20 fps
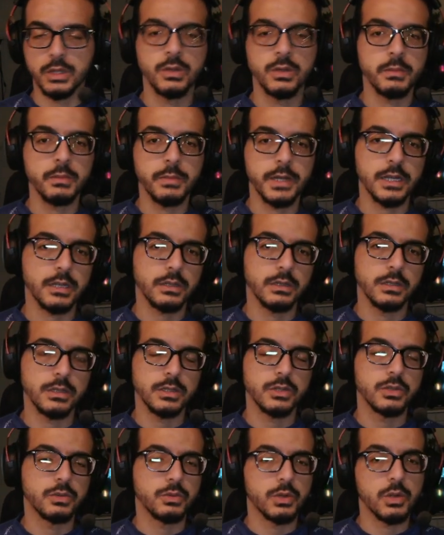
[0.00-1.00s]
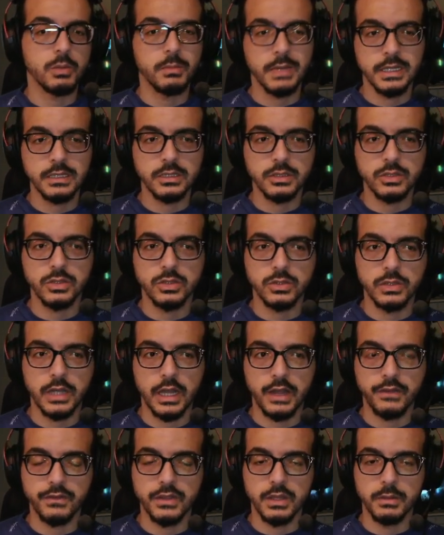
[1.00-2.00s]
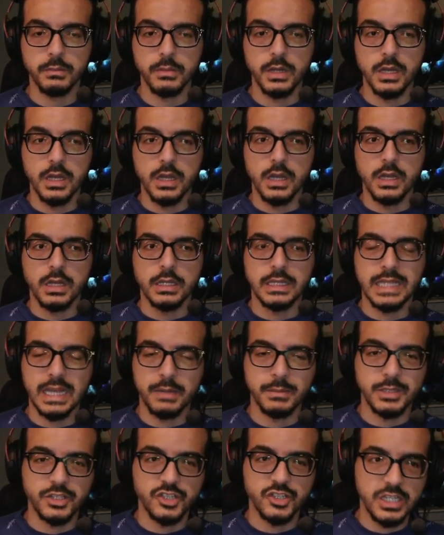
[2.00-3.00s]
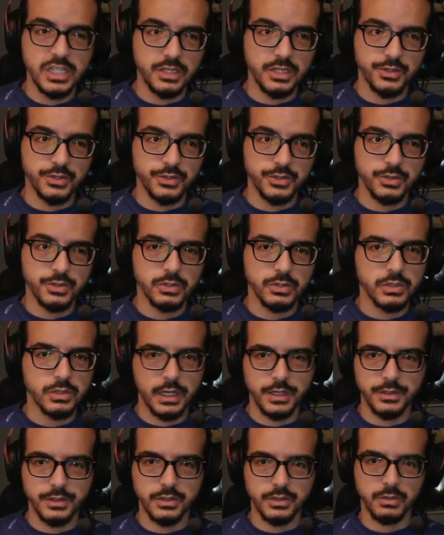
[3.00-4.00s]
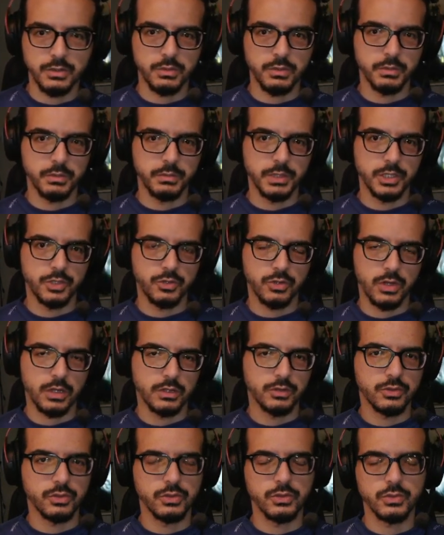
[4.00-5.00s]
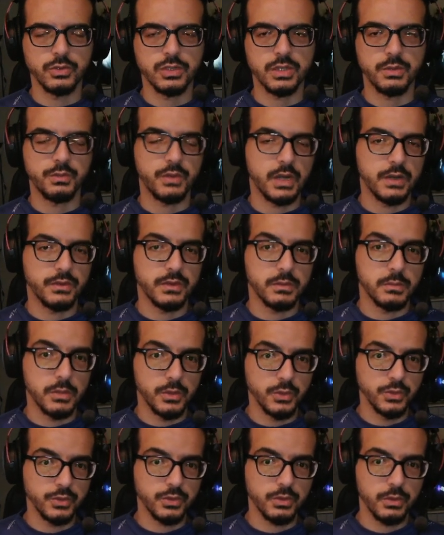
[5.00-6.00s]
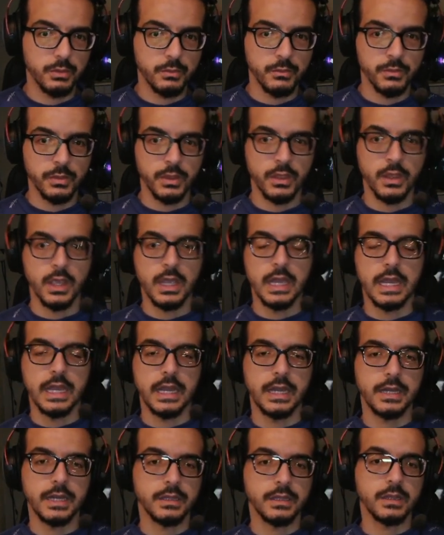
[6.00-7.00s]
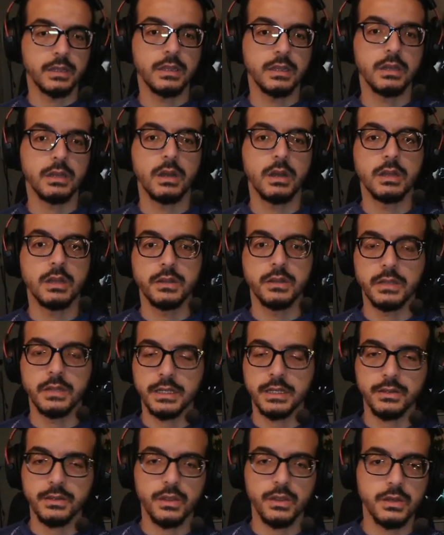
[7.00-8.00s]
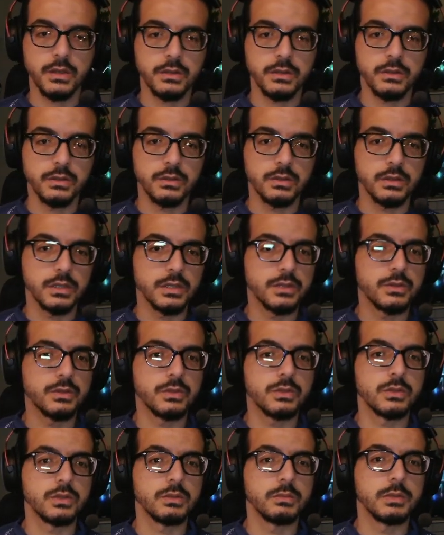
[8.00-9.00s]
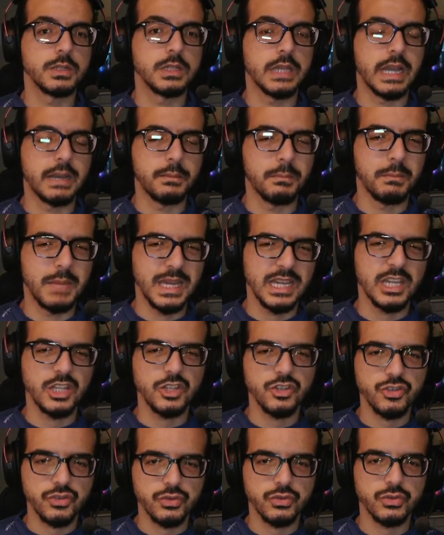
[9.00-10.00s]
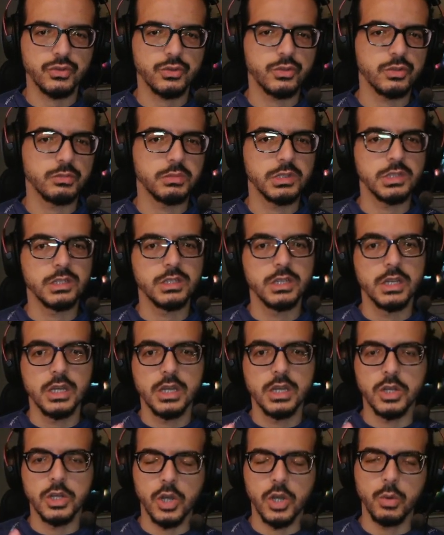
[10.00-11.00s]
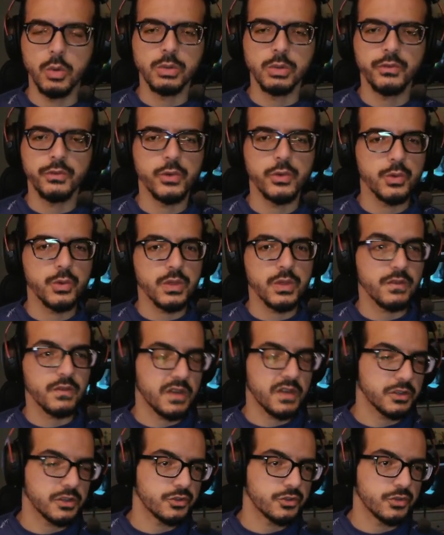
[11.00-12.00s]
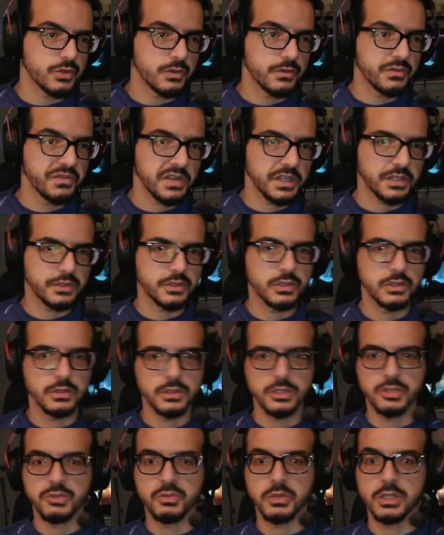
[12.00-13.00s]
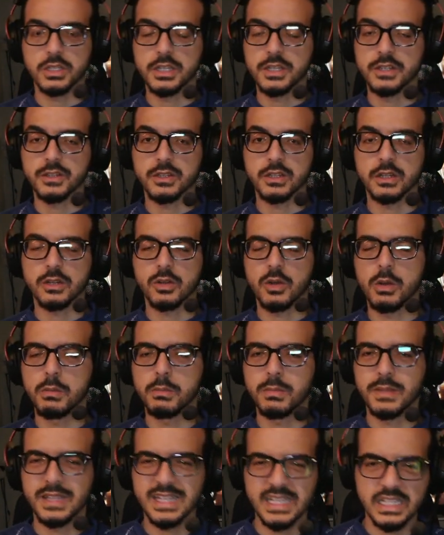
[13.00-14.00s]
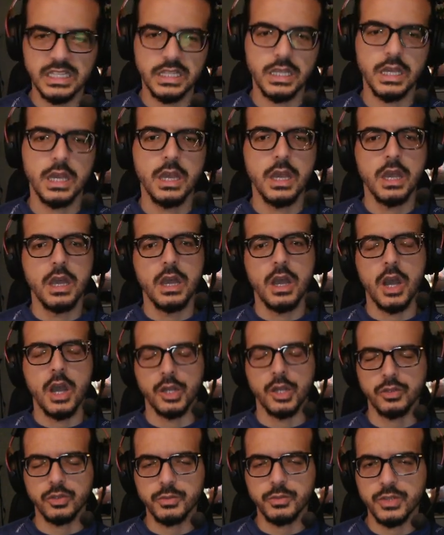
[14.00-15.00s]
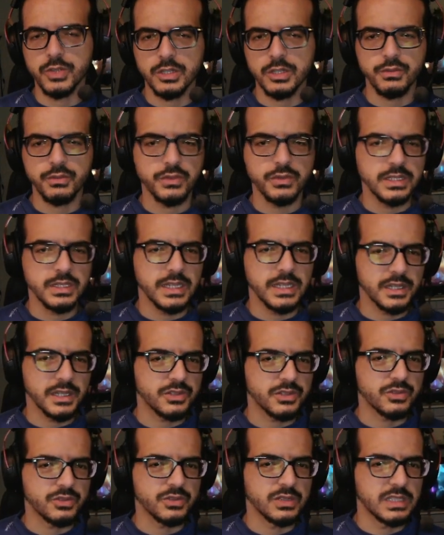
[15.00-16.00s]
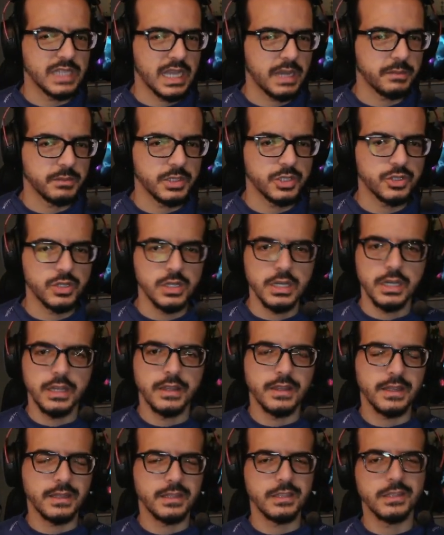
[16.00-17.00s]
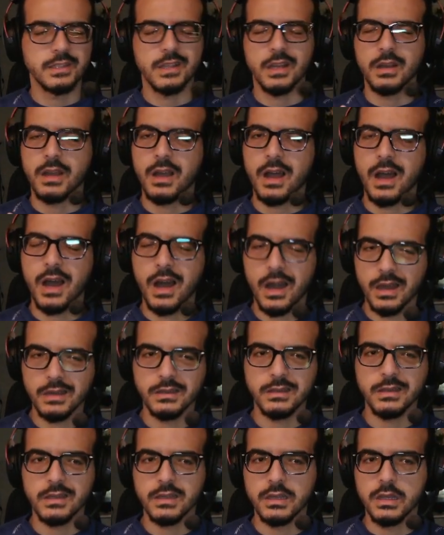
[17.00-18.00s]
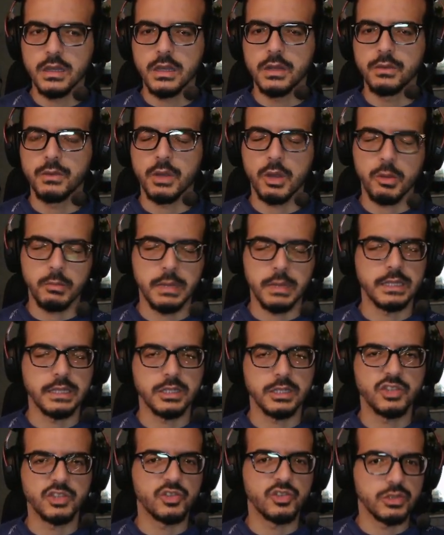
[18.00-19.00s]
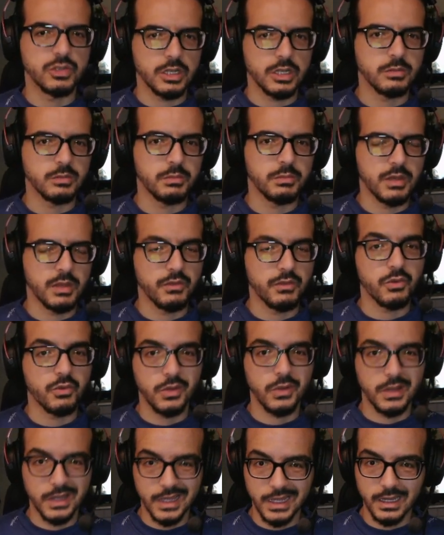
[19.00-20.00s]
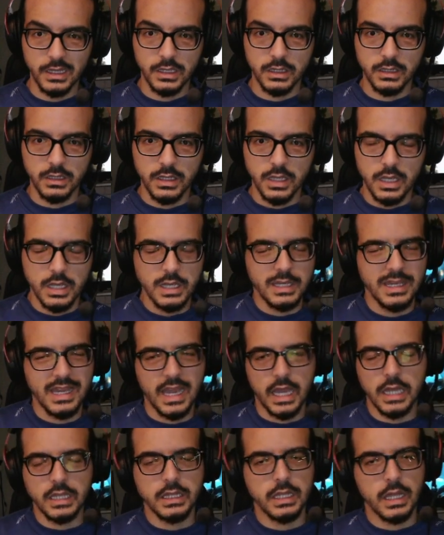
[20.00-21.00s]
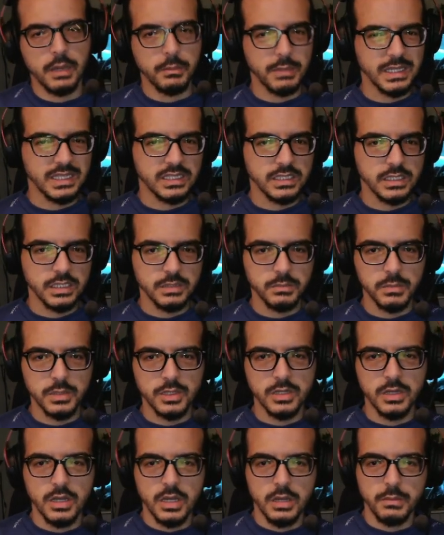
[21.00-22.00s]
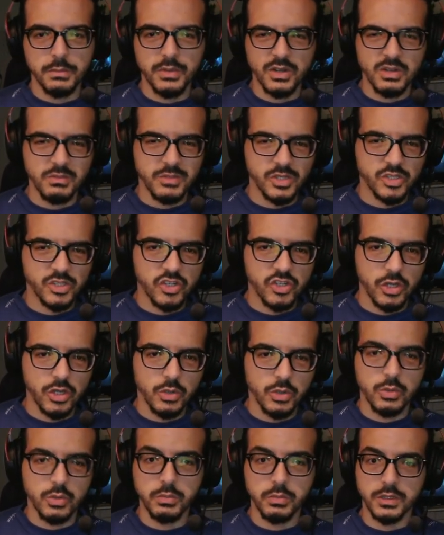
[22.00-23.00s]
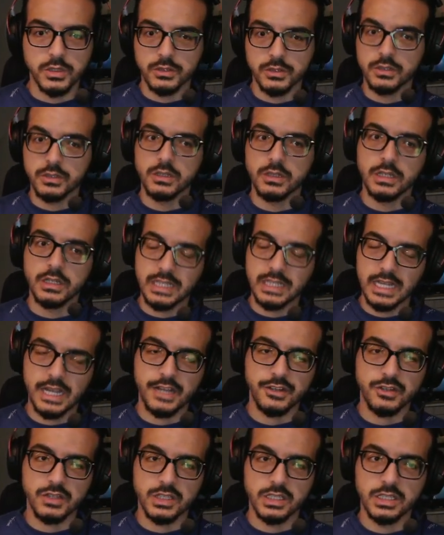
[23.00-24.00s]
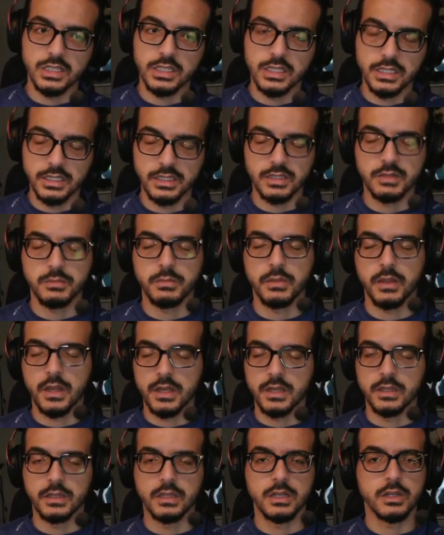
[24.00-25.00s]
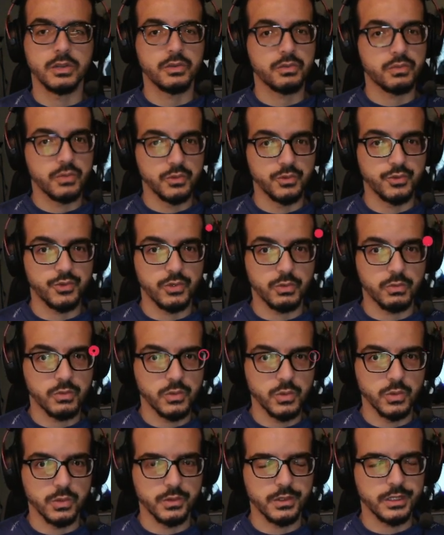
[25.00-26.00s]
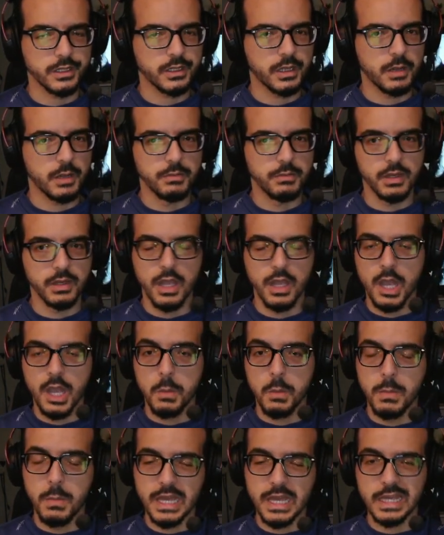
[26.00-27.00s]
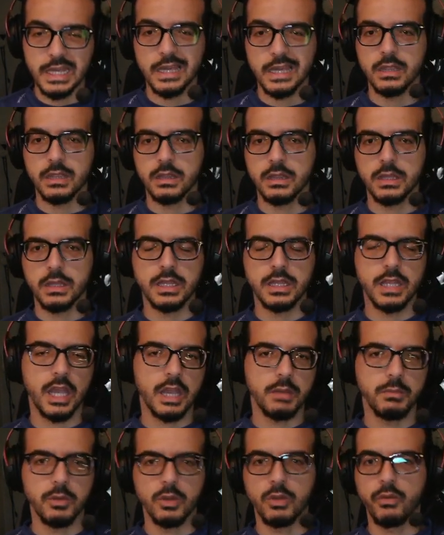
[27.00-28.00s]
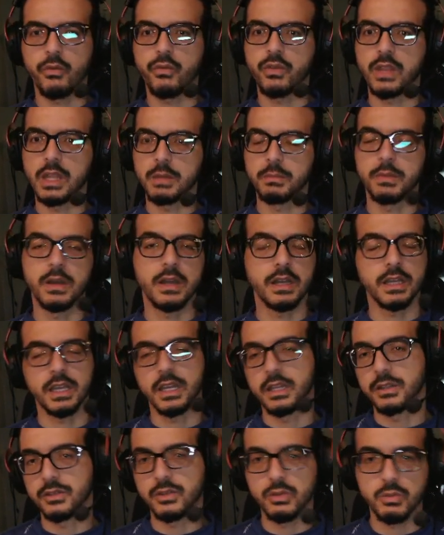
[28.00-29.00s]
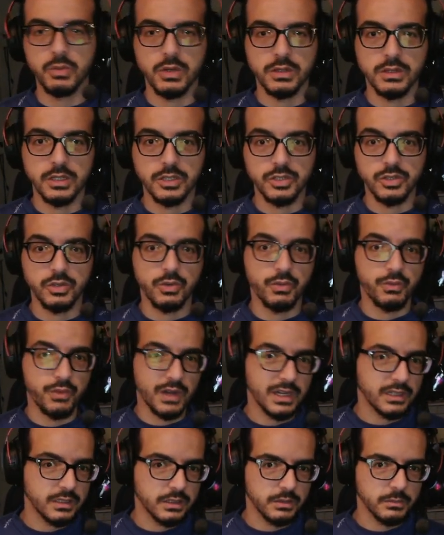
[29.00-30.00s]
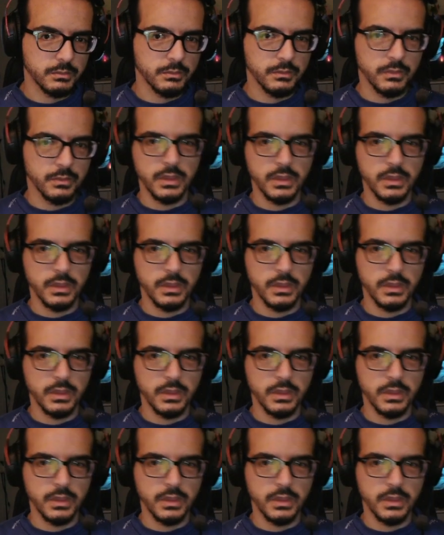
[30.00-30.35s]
one on the back, it's recommended to have them damage dealers as they will be trying to survive the most. And the next thing is to be making sure to be going for the faction effect. This one is a completely 100% free extra damage that is highly recommended to not be forgetting. Yeah, it can be seems pretty much low, but it actually is playing a crucial role that can be making the table flip against the one that you're fighting.